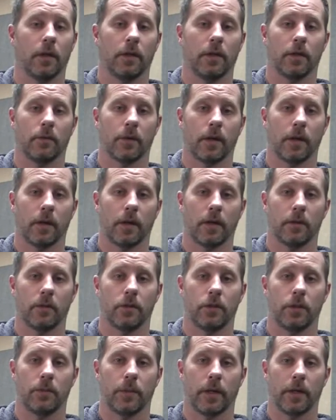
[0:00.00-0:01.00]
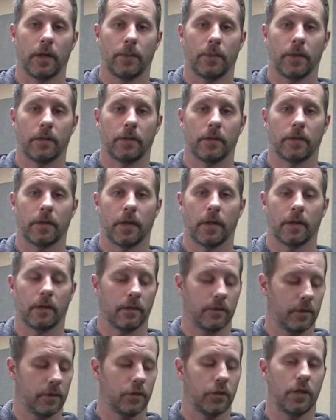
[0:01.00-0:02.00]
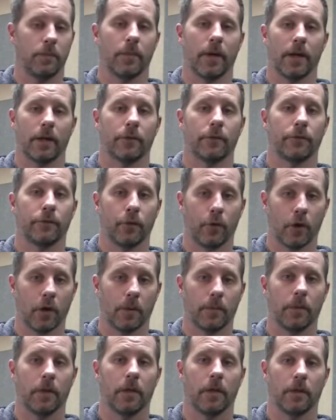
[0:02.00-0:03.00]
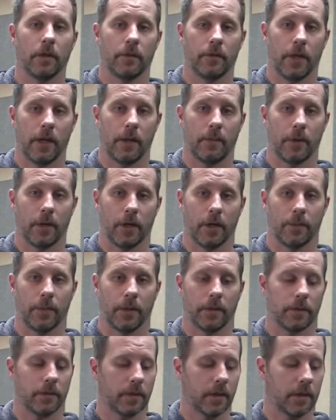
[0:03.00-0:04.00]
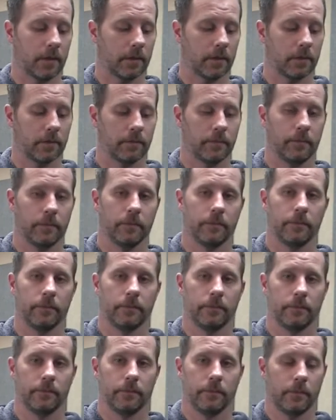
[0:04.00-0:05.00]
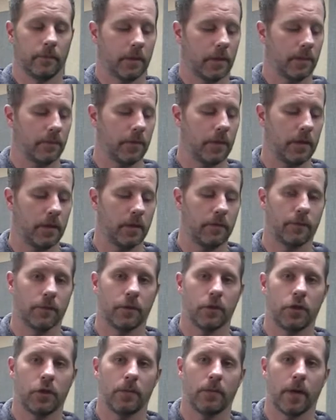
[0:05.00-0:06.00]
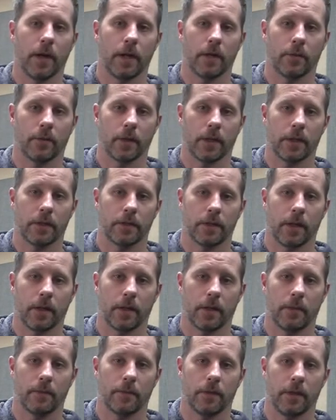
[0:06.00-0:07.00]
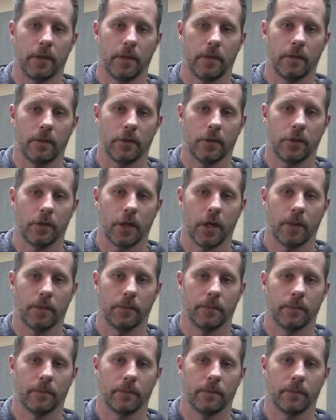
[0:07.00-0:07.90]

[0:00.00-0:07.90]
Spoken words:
again right out of the G minor pentatonic, or the G minor form of A minor pentatonic. I'm thinking for G minor, when I say that, I'm thinking this shape.